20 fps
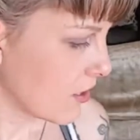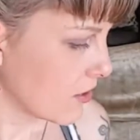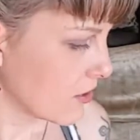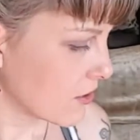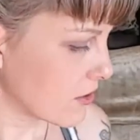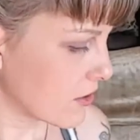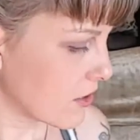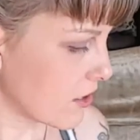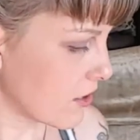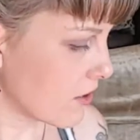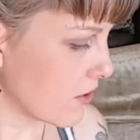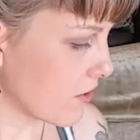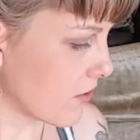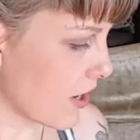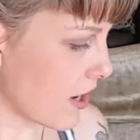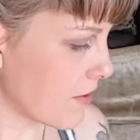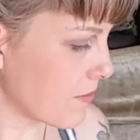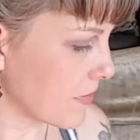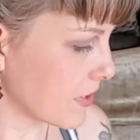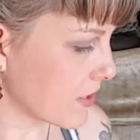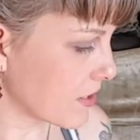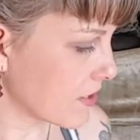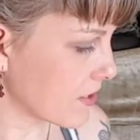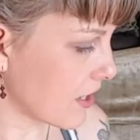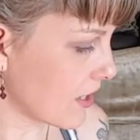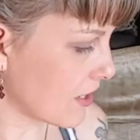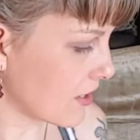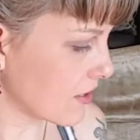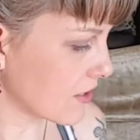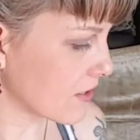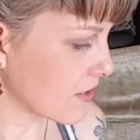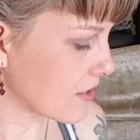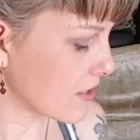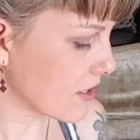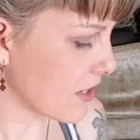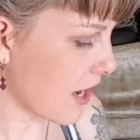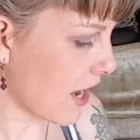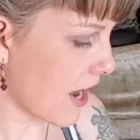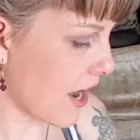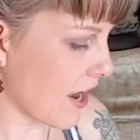So I'm excited
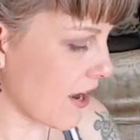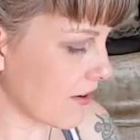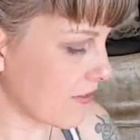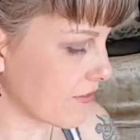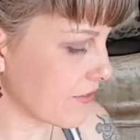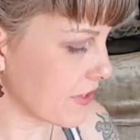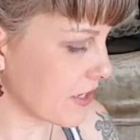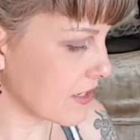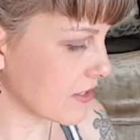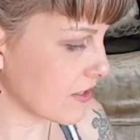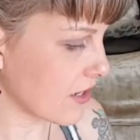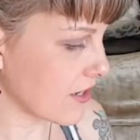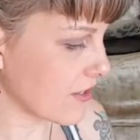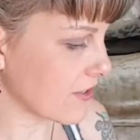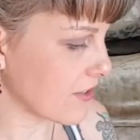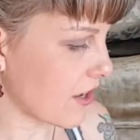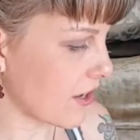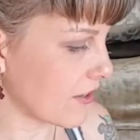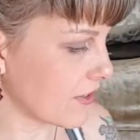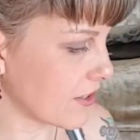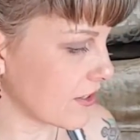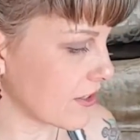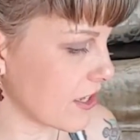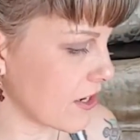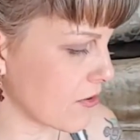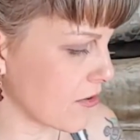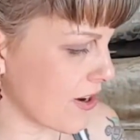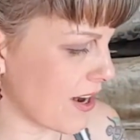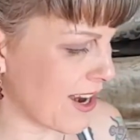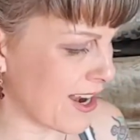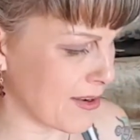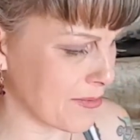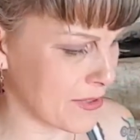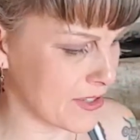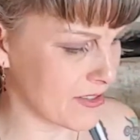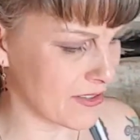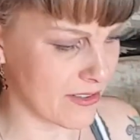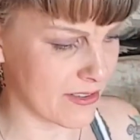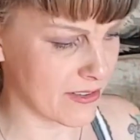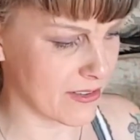to have these. I thought that they were
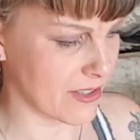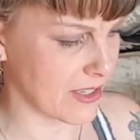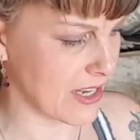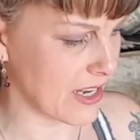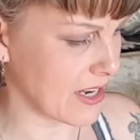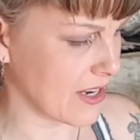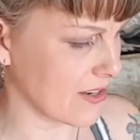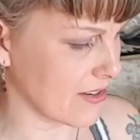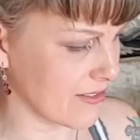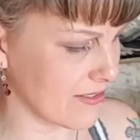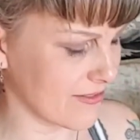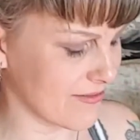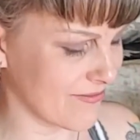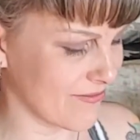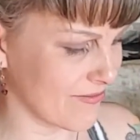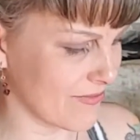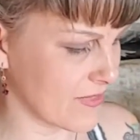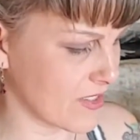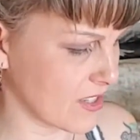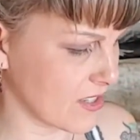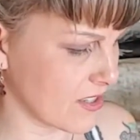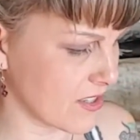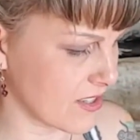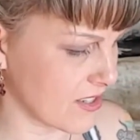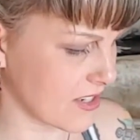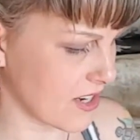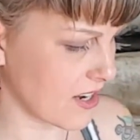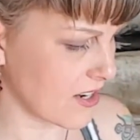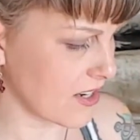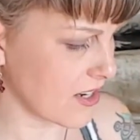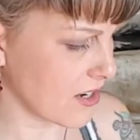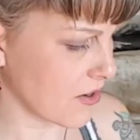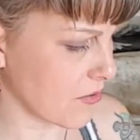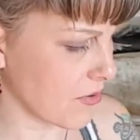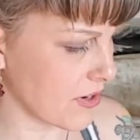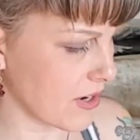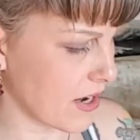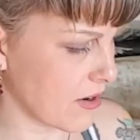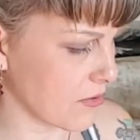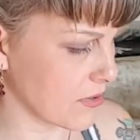absolutely stunning
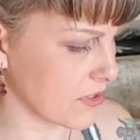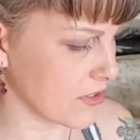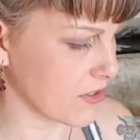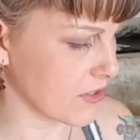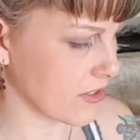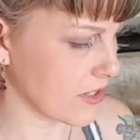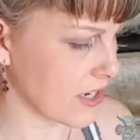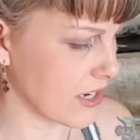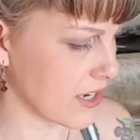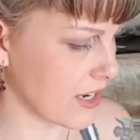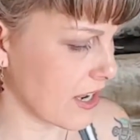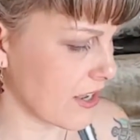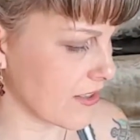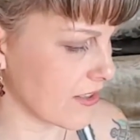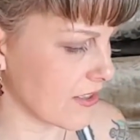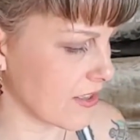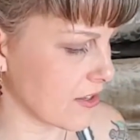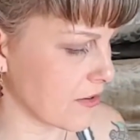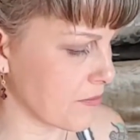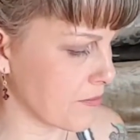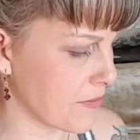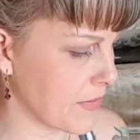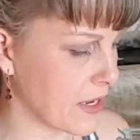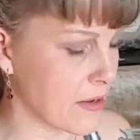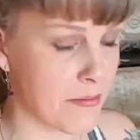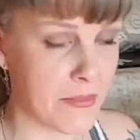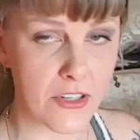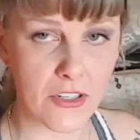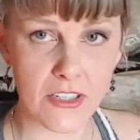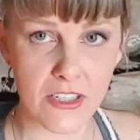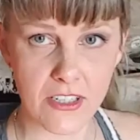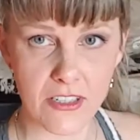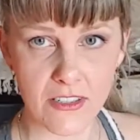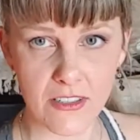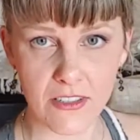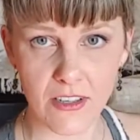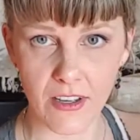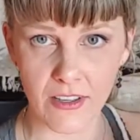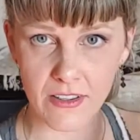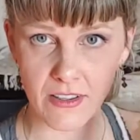when I was looking at the
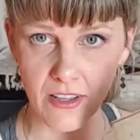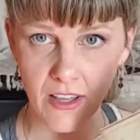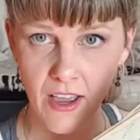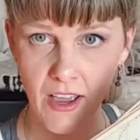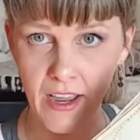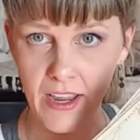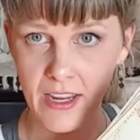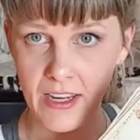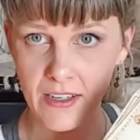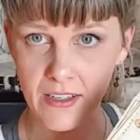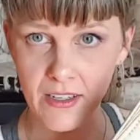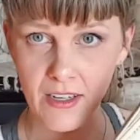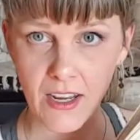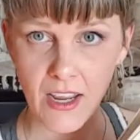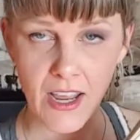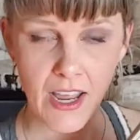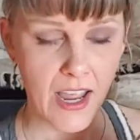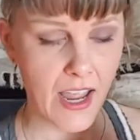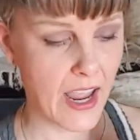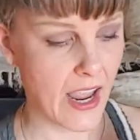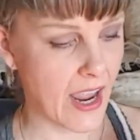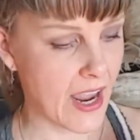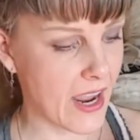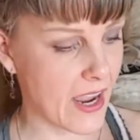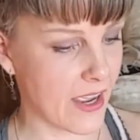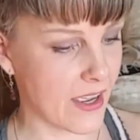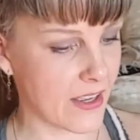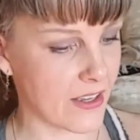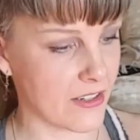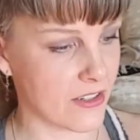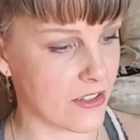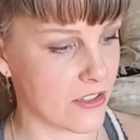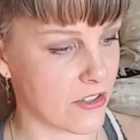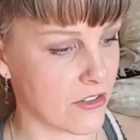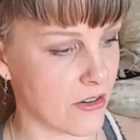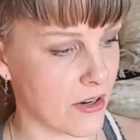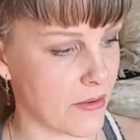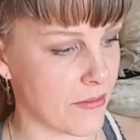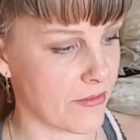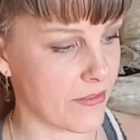images online. And
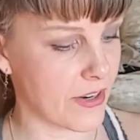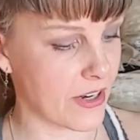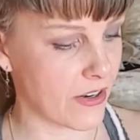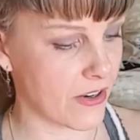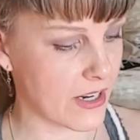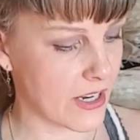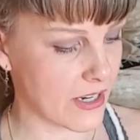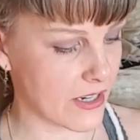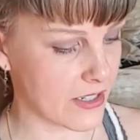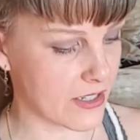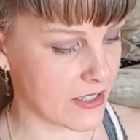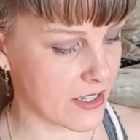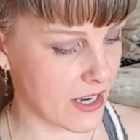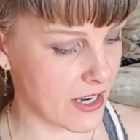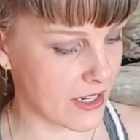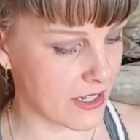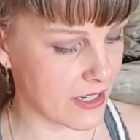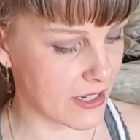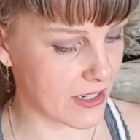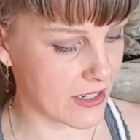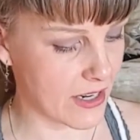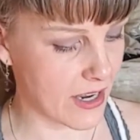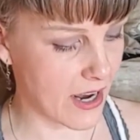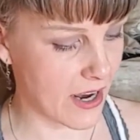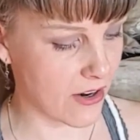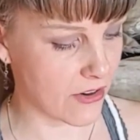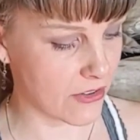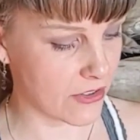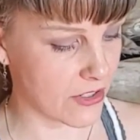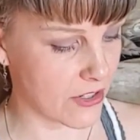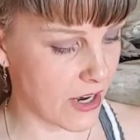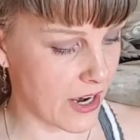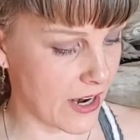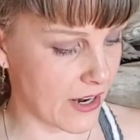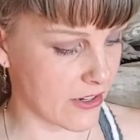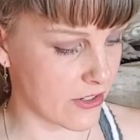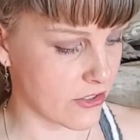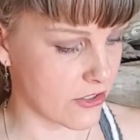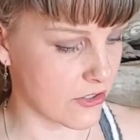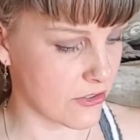so I'm very excited now to
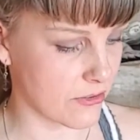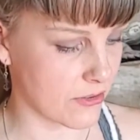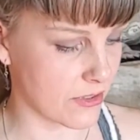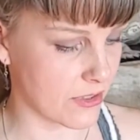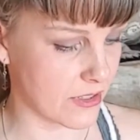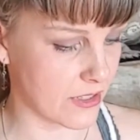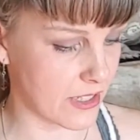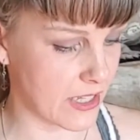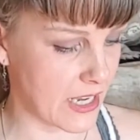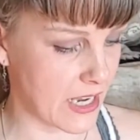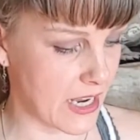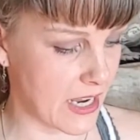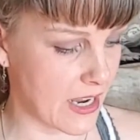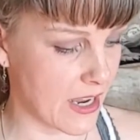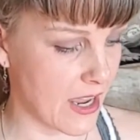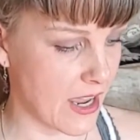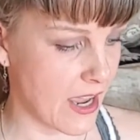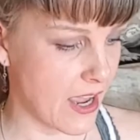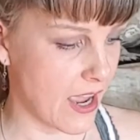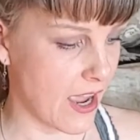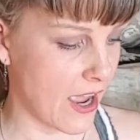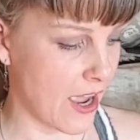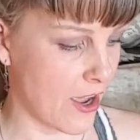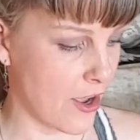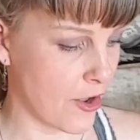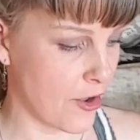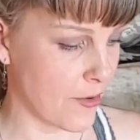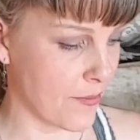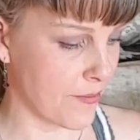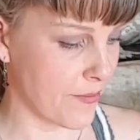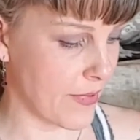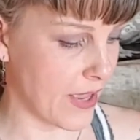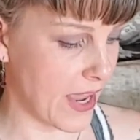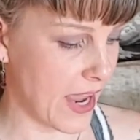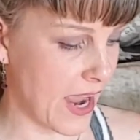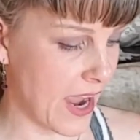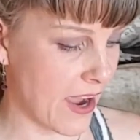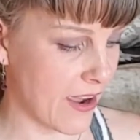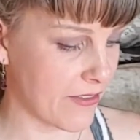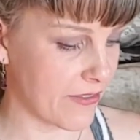actually
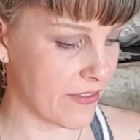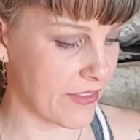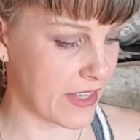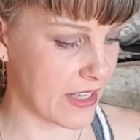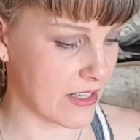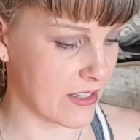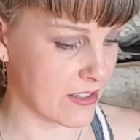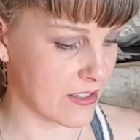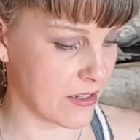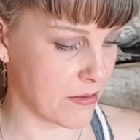have these.